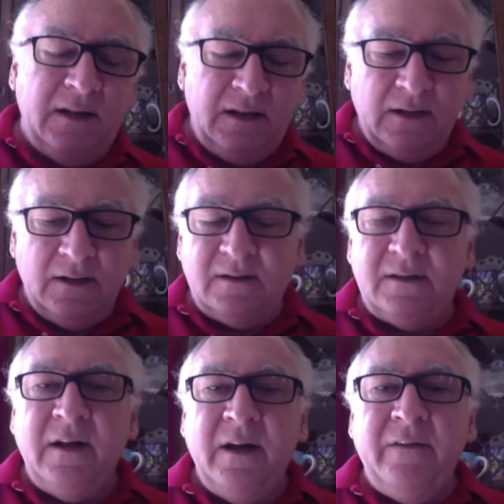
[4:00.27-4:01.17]
is
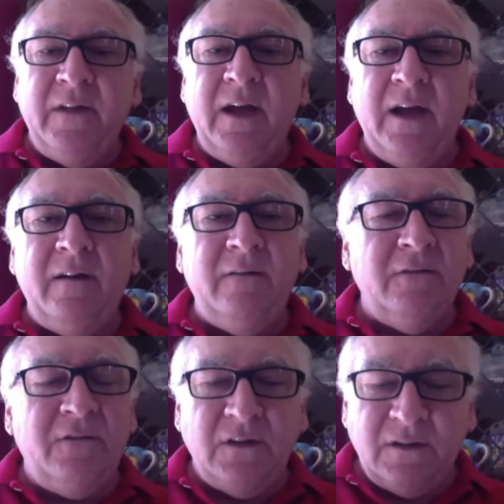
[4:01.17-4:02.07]
the head of the
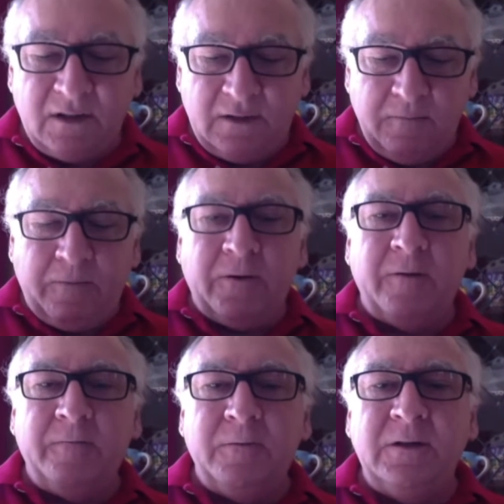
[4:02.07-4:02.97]
physics
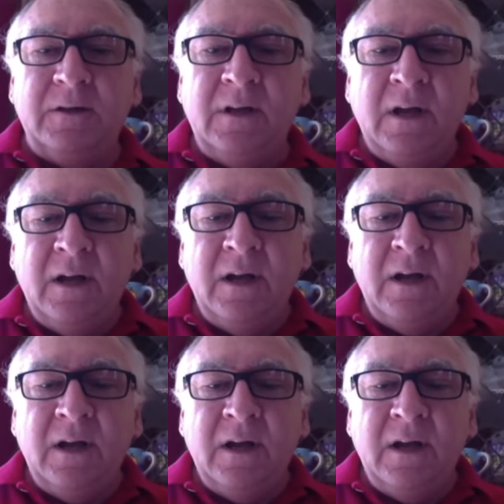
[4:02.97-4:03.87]
department,
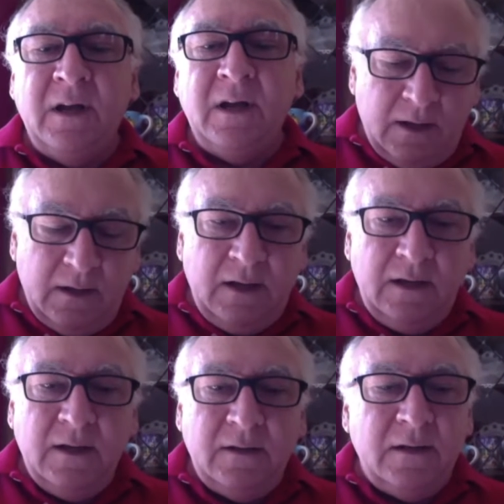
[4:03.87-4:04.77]
and he
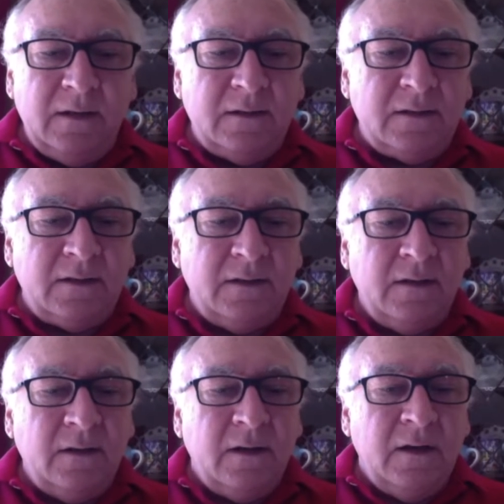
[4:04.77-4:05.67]
did this
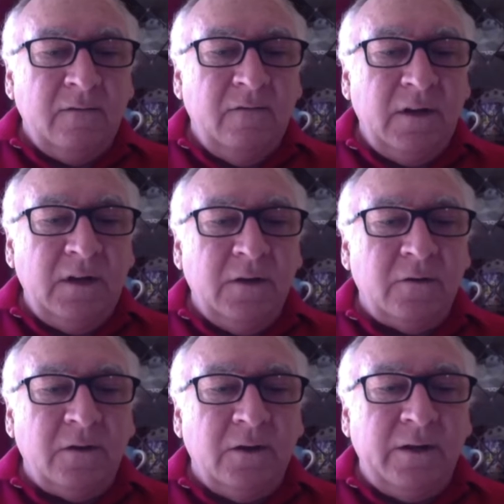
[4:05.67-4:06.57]
video
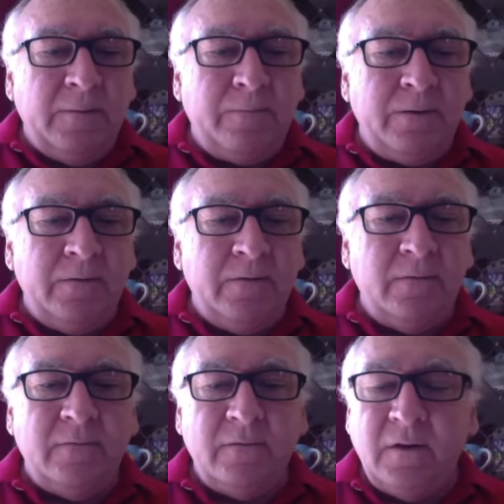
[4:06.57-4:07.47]
clip
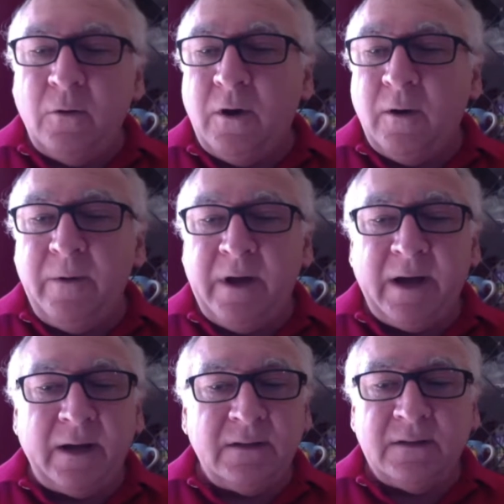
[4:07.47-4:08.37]
a while
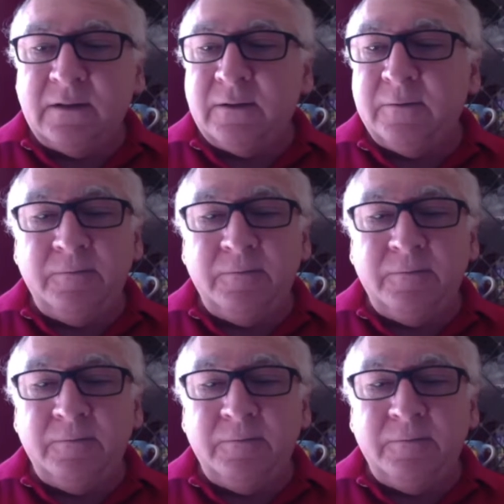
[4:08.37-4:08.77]
back. So